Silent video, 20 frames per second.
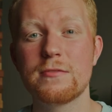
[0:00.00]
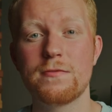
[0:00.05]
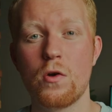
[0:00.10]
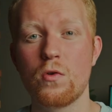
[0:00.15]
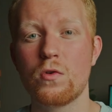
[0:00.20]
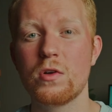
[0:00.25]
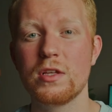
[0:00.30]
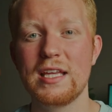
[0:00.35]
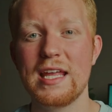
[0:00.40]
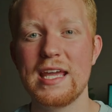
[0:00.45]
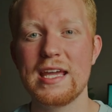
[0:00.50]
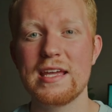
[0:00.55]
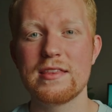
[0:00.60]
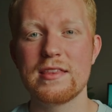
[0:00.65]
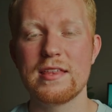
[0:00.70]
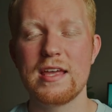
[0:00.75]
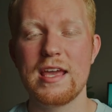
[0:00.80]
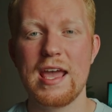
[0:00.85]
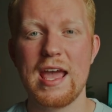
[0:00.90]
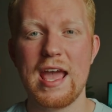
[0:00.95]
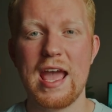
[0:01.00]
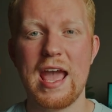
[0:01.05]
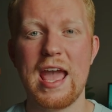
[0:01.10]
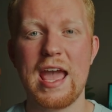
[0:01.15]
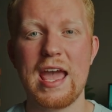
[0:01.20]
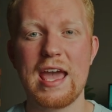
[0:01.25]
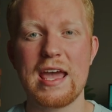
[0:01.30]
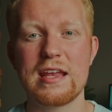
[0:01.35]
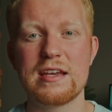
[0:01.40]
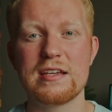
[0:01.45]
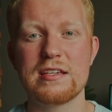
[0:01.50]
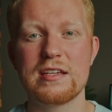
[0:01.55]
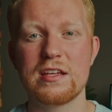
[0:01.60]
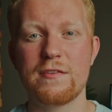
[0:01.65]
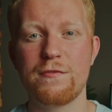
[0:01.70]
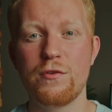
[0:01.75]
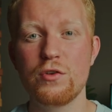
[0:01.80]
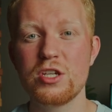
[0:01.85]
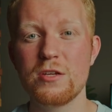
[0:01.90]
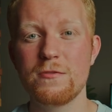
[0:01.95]
focal length, and
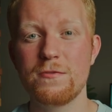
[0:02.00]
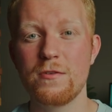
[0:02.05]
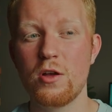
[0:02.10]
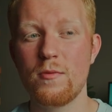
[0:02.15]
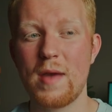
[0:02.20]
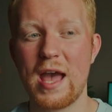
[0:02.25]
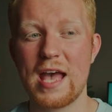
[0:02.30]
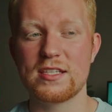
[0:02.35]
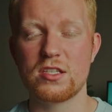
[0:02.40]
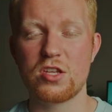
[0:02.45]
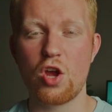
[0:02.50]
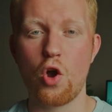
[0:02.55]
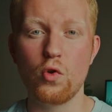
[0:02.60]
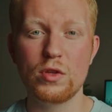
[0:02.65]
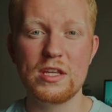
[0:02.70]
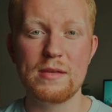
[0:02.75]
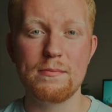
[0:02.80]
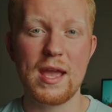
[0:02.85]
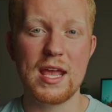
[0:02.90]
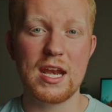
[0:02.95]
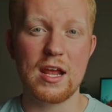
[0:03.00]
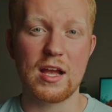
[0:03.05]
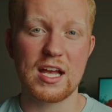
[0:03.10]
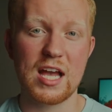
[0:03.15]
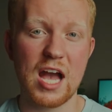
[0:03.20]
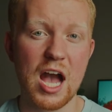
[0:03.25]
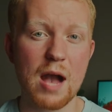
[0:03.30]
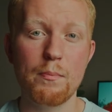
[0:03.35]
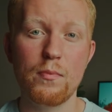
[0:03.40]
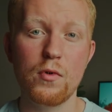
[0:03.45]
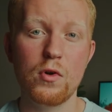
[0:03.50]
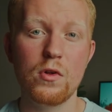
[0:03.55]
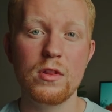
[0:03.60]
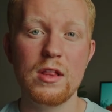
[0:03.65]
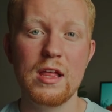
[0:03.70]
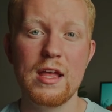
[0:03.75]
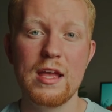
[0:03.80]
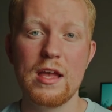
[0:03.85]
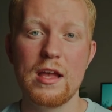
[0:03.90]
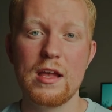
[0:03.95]
Fujifilm has only made a
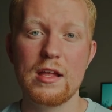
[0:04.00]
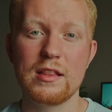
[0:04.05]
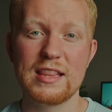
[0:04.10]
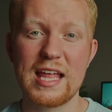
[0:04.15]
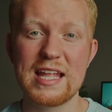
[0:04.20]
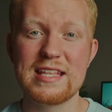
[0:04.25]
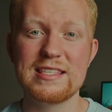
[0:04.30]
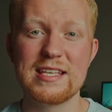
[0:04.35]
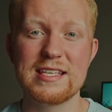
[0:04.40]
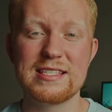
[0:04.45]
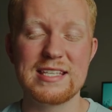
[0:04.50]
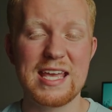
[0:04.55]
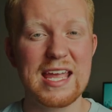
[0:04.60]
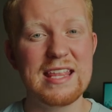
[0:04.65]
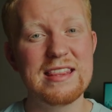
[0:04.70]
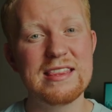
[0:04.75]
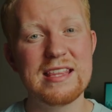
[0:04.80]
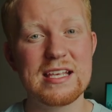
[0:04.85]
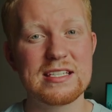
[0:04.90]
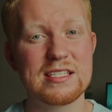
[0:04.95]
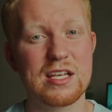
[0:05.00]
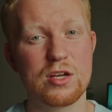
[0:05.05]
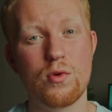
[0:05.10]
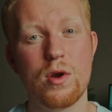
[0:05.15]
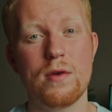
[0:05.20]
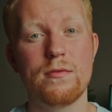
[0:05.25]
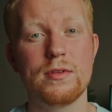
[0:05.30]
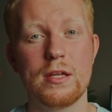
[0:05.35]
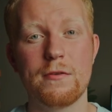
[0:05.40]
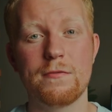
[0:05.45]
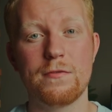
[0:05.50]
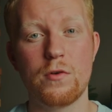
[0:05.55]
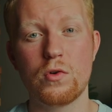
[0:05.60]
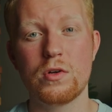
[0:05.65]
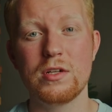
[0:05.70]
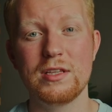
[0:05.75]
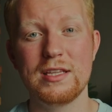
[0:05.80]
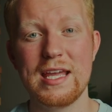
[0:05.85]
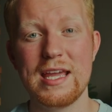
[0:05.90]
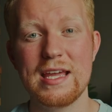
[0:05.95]
couple lenses in this equivalent
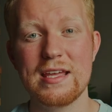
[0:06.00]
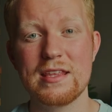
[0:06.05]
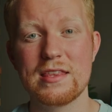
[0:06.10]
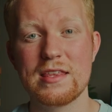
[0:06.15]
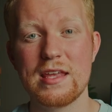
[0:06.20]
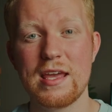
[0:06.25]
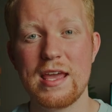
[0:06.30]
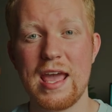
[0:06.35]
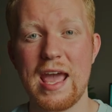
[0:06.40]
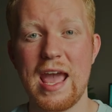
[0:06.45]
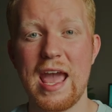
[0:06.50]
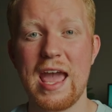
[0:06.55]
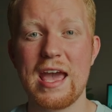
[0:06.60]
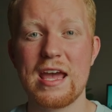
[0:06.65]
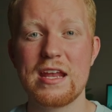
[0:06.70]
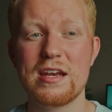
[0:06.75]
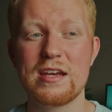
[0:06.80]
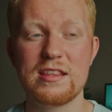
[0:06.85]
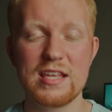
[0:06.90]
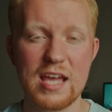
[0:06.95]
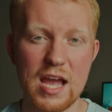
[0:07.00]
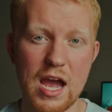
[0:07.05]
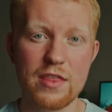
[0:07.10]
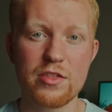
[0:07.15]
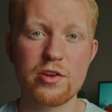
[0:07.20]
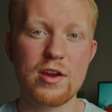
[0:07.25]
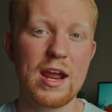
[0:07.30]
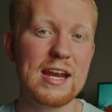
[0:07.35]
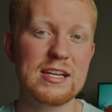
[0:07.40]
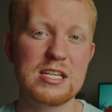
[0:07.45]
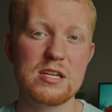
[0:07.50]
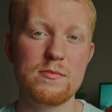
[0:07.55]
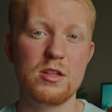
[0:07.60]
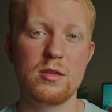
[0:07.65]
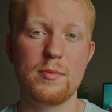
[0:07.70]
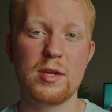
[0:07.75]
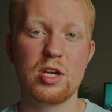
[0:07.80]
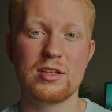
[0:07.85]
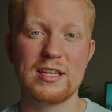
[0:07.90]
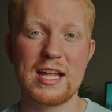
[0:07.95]
focal length, and the other
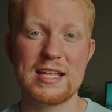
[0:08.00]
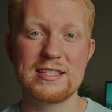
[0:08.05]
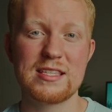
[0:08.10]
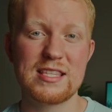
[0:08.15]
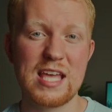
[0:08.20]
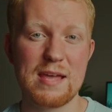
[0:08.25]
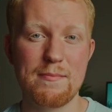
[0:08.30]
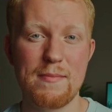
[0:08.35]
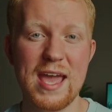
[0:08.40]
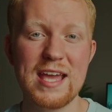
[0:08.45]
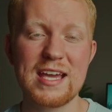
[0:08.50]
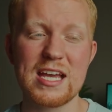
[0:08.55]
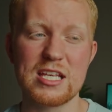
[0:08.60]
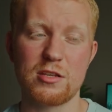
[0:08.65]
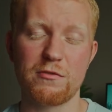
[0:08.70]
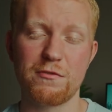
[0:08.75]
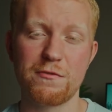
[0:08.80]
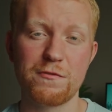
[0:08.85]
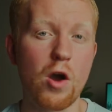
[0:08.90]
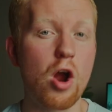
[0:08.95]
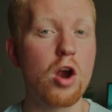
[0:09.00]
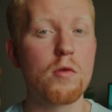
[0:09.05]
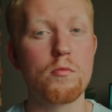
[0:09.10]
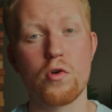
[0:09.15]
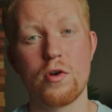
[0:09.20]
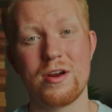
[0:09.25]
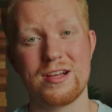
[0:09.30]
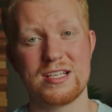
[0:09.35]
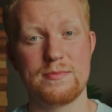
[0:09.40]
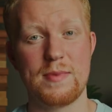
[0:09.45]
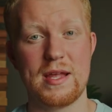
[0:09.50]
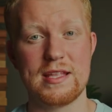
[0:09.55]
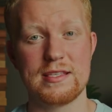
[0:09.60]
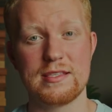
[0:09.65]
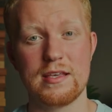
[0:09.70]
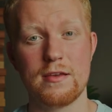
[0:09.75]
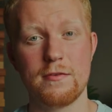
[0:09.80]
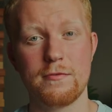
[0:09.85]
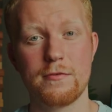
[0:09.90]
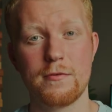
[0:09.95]
18mm lens they make is far more
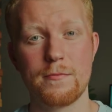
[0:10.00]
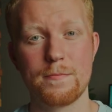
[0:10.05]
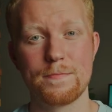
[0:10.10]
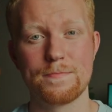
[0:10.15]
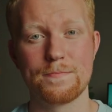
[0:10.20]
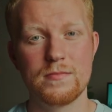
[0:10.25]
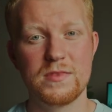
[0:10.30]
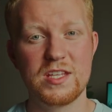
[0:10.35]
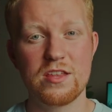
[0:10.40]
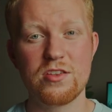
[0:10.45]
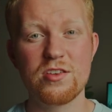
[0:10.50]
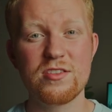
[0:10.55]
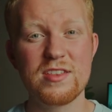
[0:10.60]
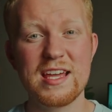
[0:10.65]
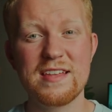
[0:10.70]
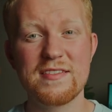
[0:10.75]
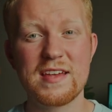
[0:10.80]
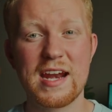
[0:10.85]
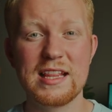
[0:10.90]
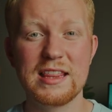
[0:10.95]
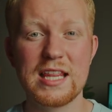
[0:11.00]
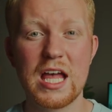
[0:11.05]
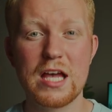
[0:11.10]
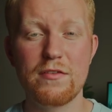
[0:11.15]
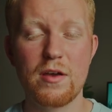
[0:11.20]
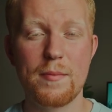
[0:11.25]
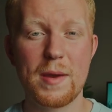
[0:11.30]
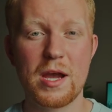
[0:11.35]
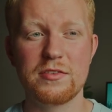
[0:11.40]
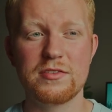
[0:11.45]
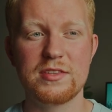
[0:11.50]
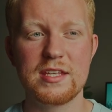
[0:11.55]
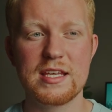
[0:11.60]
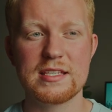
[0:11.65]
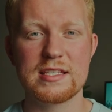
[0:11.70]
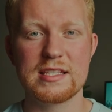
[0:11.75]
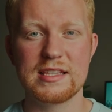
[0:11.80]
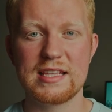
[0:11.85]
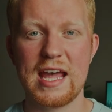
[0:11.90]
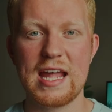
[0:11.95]
expensive. The other thing that I love about
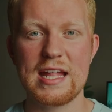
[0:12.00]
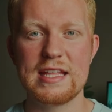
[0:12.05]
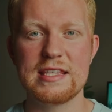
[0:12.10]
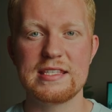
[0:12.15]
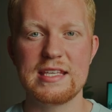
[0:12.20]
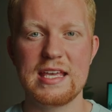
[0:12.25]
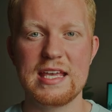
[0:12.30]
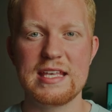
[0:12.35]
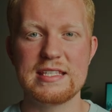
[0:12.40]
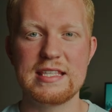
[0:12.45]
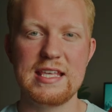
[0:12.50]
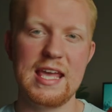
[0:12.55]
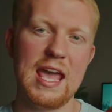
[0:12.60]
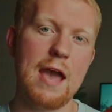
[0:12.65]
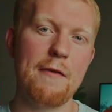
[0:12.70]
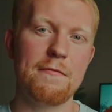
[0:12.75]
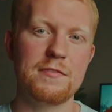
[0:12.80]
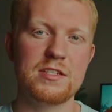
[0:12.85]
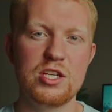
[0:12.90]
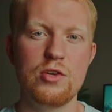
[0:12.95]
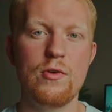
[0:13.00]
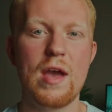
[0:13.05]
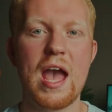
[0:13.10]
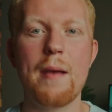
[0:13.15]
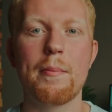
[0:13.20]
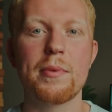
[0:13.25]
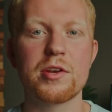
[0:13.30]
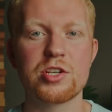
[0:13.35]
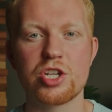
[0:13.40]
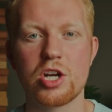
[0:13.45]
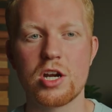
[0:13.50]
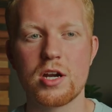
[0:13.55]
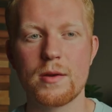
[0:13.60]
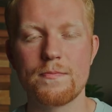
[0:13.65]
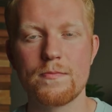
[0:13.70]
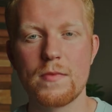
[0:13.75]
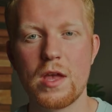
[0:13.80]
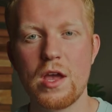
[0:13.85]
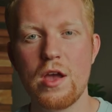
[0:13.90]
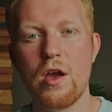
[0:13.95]
this lens is the f2 aperture.
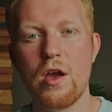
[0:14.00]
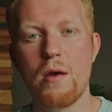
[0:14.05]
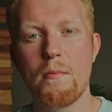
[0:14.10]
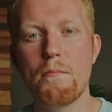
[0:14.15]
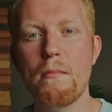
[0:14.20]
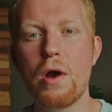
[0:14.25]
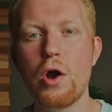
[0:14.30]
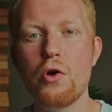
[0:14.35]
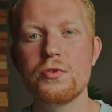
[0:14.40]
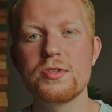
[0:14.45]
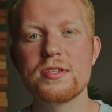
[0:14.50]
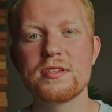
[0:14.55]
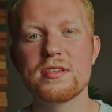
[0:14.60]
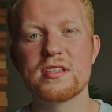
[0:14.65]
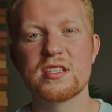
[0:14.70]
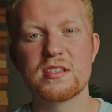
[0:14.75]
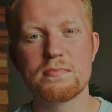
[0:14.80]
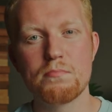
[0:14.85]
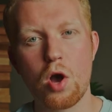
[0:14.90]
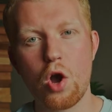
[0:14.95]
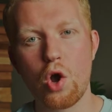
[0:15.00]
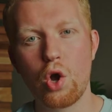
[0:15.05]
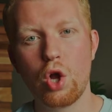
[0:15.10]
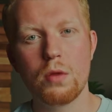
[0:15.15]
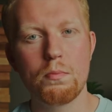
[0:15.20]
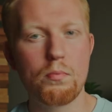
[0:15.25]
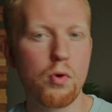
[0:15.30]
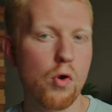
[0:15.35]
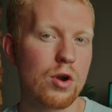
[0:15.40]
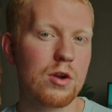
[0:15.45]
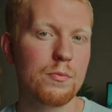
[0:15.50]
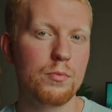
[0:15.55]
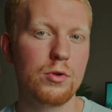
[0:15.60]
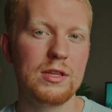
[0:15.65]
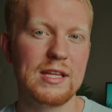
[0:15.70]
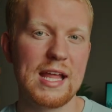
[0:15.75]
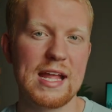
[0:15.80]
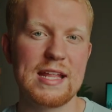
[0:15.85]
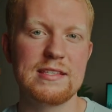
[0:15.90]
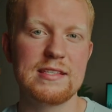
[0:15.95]
Most small
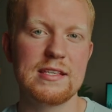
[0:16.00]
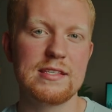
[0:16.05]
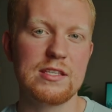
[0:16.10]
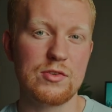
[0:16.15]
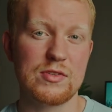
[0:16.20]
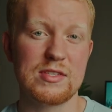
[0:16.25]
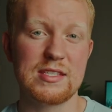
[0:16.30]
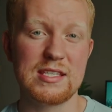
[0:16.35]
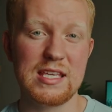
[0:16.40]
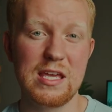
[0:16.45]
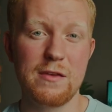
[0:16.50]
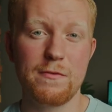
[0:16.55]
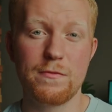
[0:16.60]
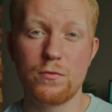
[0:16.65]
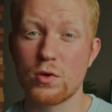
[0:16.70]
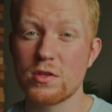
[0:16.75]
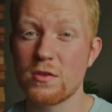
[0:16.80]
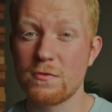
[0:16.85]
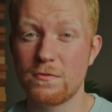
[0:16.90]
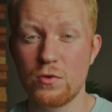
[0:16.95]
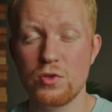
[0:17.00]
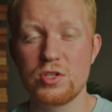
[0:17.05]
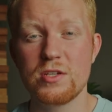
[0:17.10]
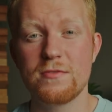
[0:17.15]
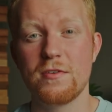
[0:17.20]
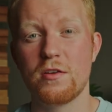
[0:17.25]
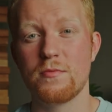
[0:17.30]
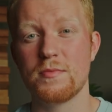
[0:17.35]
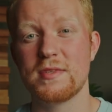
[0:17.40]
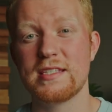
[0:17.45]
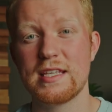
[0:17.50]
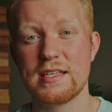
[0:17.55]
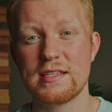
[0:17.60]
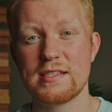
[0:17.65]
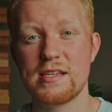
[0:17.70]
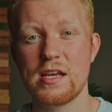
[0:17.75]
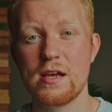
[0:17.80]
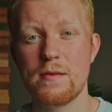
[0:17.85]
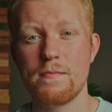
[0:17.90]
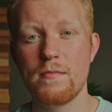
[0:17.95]
portable lenses you see for the Fujifilm
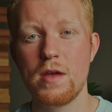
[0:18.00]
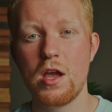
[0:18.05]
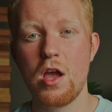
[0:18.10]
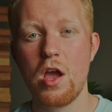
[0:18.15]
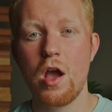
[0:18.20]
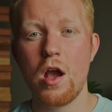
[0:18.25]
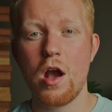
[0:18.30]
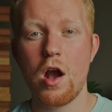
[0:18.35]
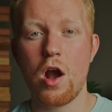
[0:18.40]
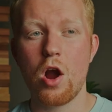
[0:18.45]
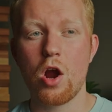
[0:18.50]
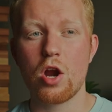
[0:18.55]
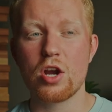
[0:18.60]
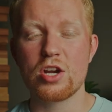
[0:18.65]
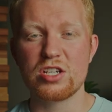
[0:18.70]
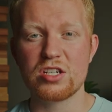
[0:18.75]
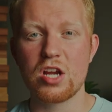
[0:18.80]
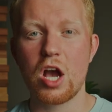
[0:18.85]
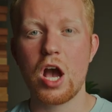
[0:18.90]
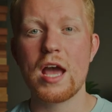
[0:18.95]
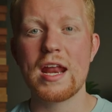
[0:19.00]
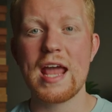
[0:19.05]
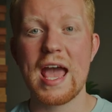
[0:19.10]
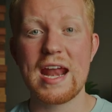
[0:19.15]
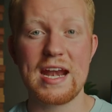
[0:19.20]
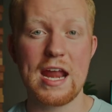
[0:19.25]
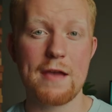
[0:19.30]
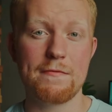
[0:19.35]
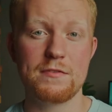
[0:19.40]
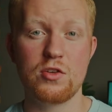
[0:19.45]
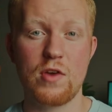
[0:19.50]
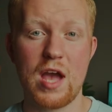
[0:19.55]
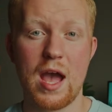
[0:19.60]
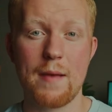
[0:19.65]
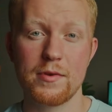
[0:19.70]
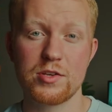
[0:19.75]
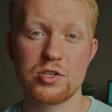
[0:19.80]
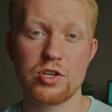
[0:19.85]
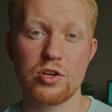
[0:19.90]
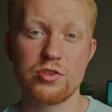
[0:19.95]
system are not at an f2
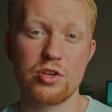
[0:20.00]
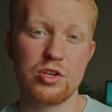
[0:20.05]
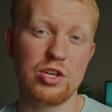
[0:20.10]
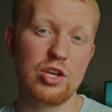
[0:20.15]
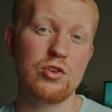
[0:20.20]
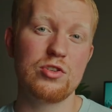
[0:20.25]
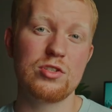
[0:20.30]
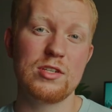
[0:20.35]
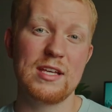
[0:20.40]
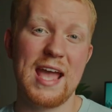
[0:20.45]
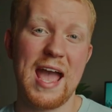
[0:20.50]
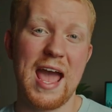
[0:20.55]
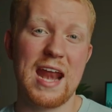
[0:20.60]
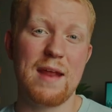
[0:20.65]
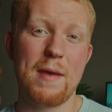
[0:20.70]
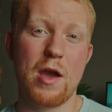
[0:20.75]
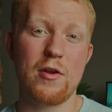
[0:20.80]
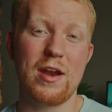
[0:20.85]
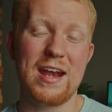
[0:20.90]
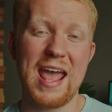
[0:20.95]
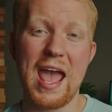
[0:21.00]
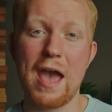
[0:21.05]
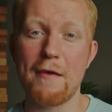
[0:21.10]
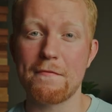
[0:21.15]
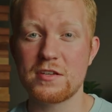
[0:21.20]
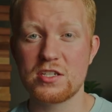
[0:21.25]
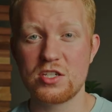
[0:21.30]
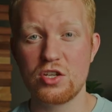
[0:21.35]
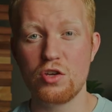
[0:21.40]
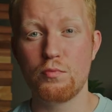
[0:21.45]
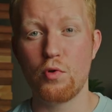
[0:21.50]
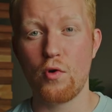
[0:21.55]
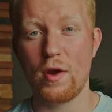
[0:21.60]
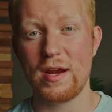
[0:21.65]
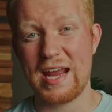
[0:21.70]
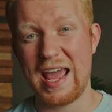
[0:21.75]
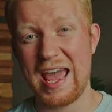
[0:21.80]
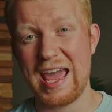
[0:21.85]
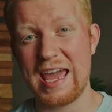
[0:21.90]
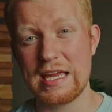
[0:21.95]
aperture. They're usually at about an
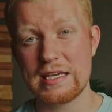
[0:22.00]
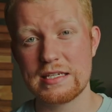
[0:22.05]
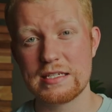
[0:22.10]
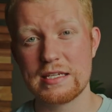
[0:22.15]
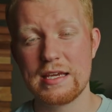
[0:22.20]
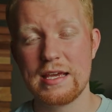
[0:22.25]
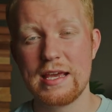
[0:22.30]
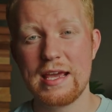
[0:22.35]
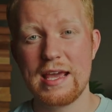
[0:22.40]
f2.8.